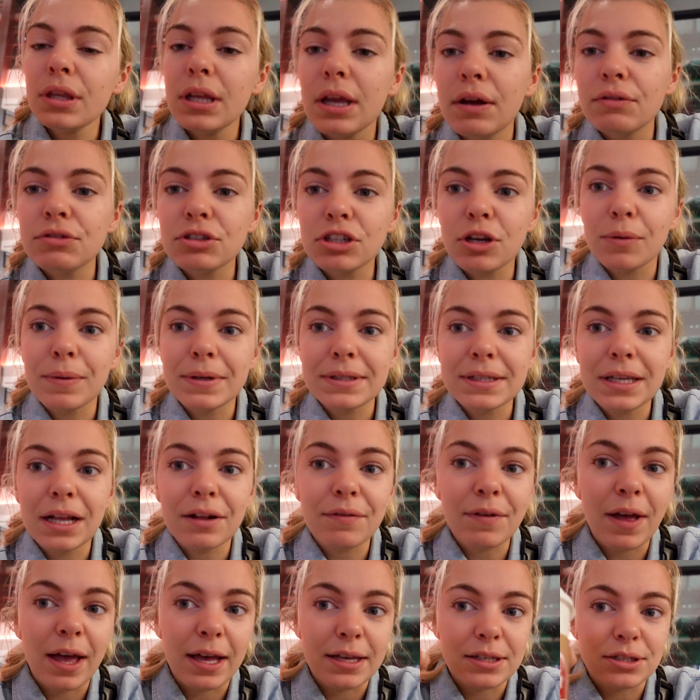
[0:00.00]
I just got
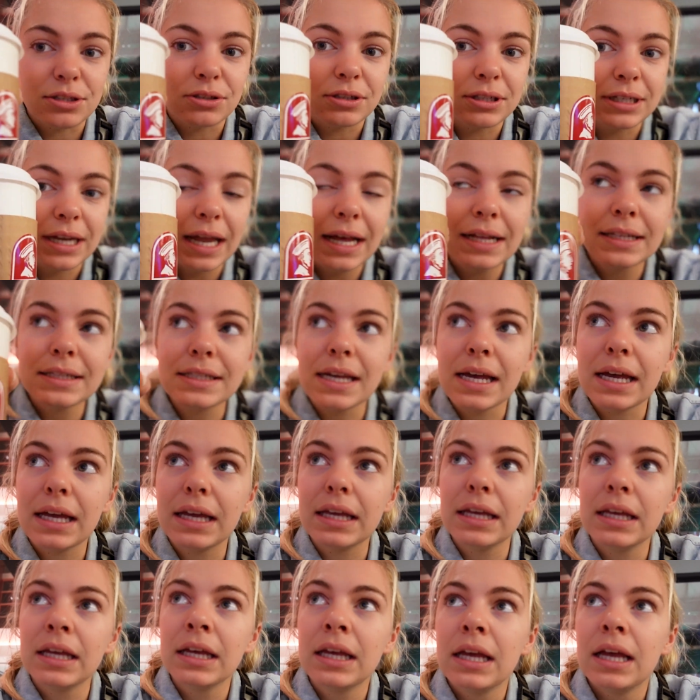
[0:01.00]
myself a hazelnut
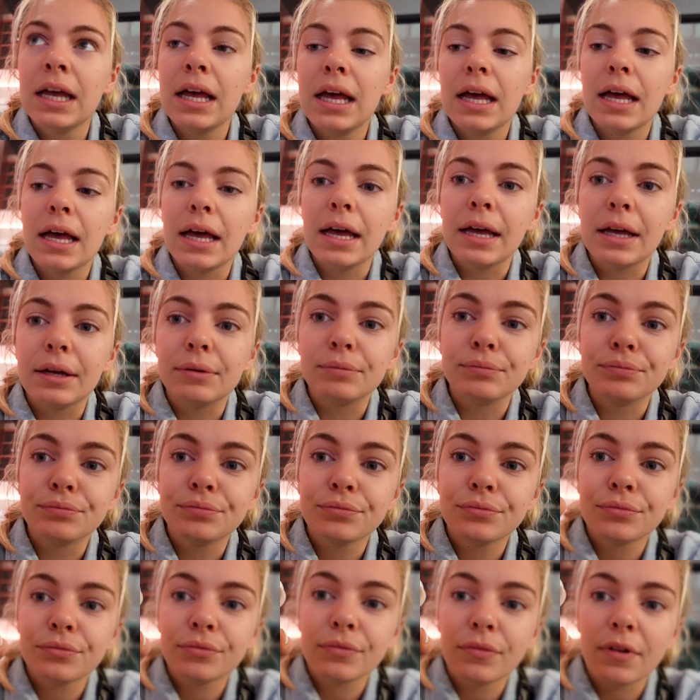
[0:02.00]
latte.
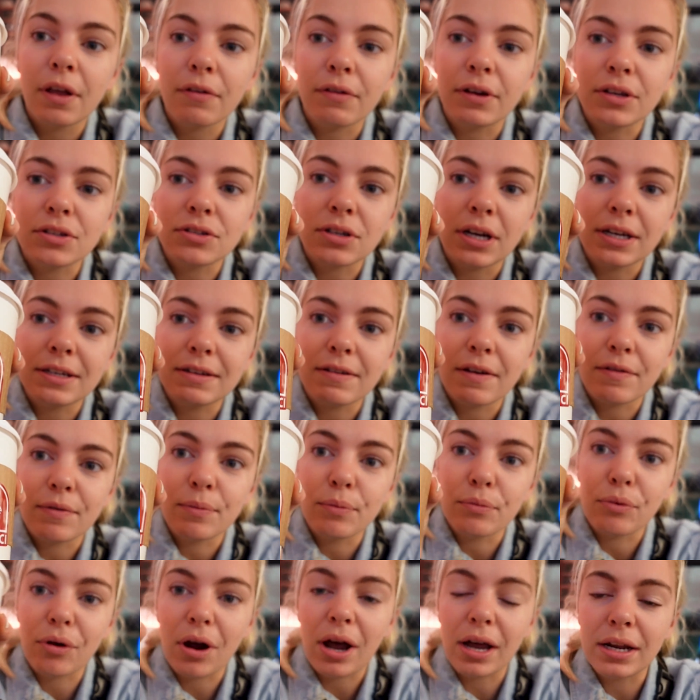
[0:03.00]
I'll try a
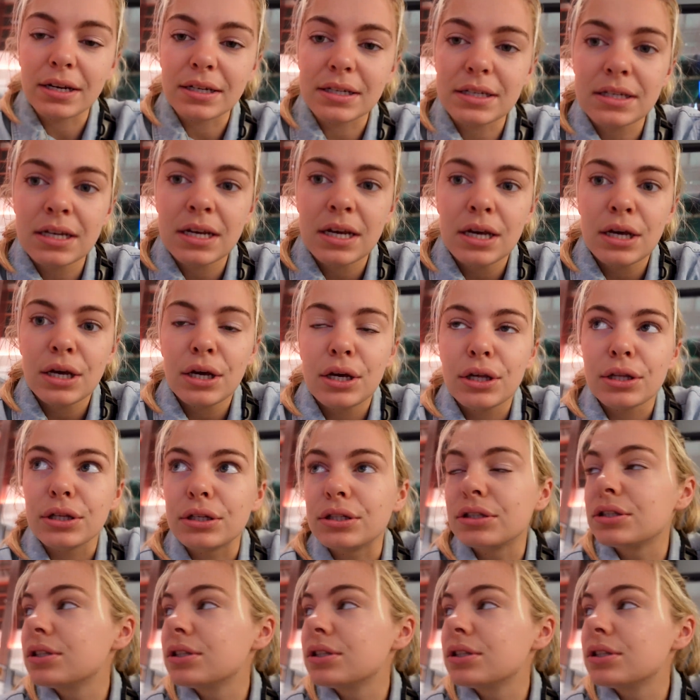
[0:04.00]
different brand than